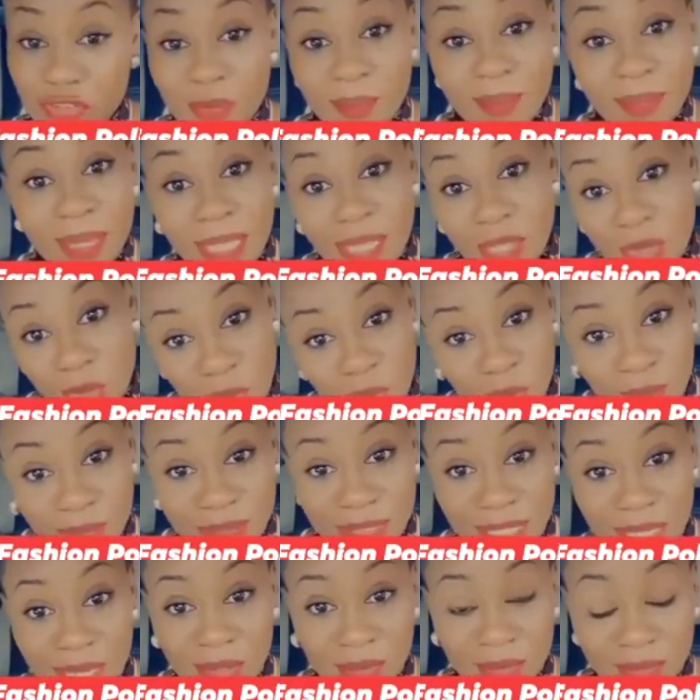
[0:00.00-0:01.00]
former
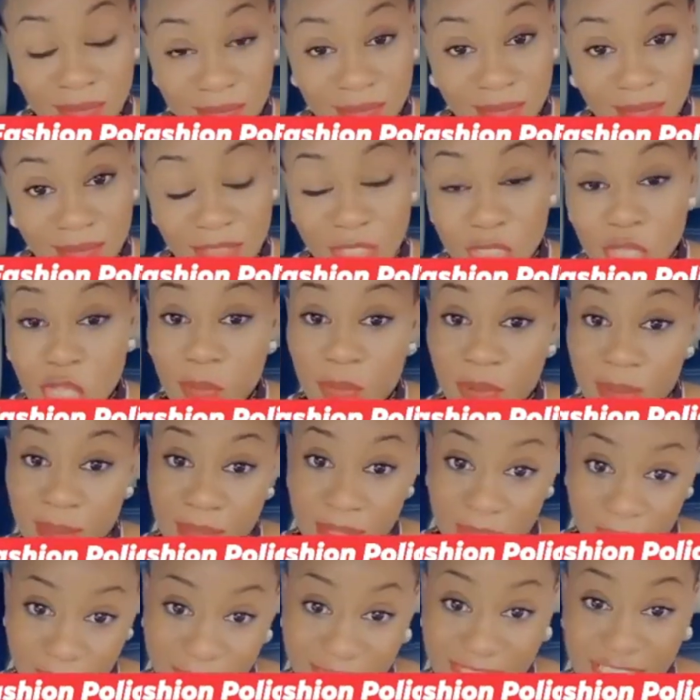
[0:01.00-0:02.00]
bestie, you know what I mean,
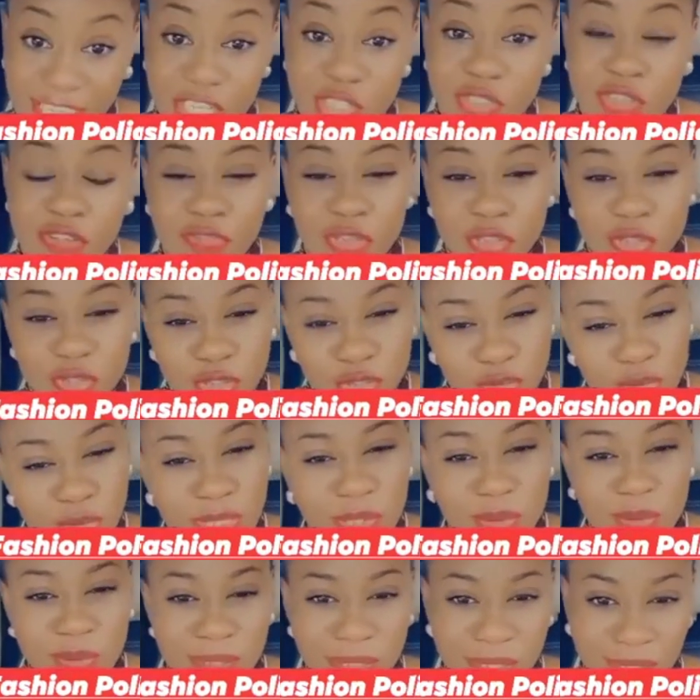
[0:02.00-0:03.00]
demeaning her and
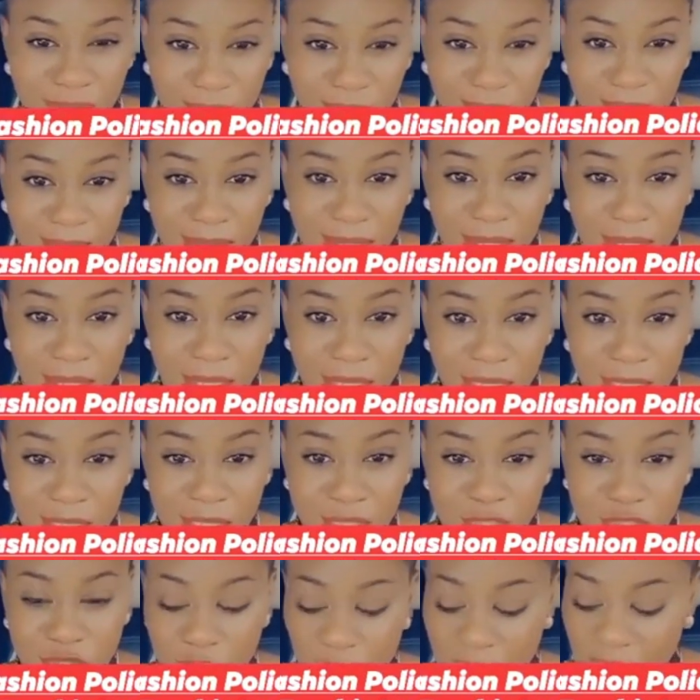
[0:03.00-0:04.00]
saying she's
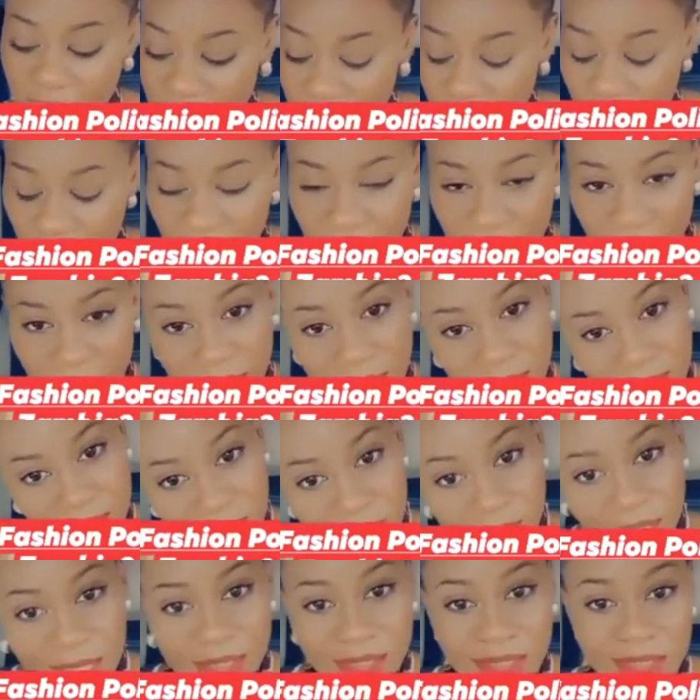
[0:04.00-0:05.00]
not
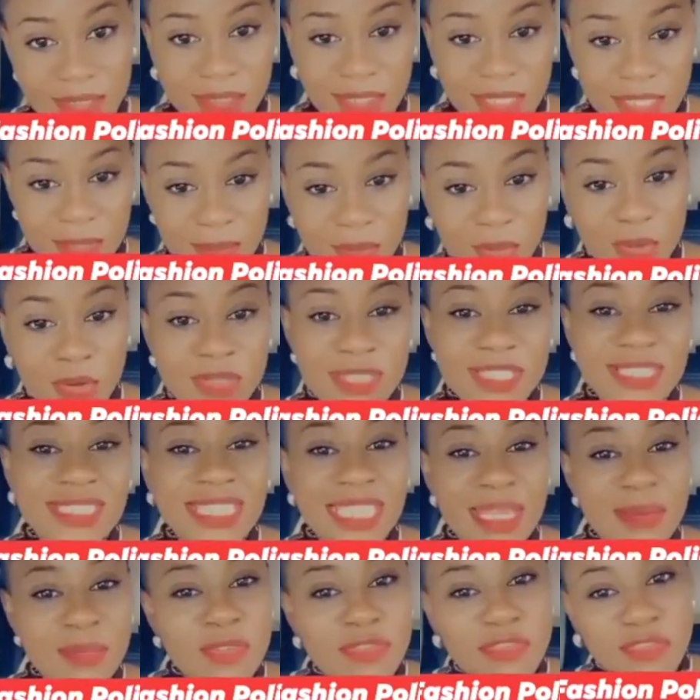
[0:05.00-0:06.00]
as affluent
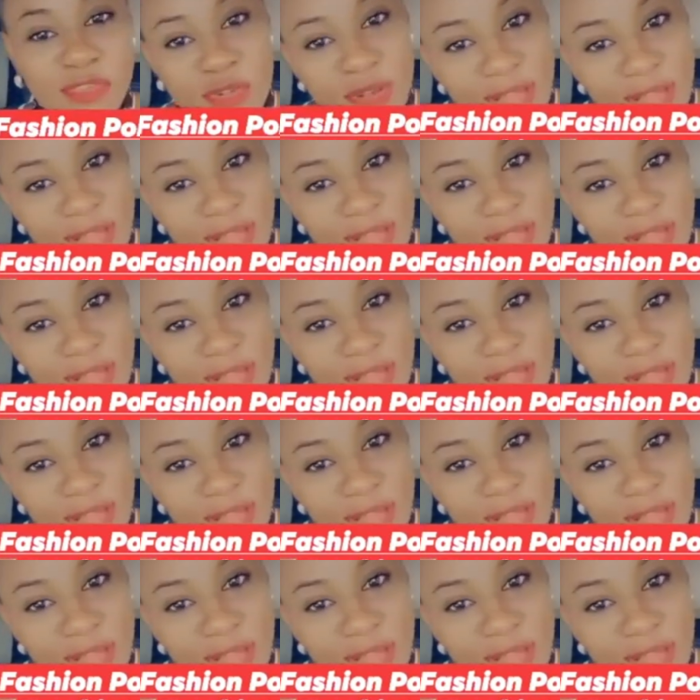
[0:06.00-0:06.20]
as it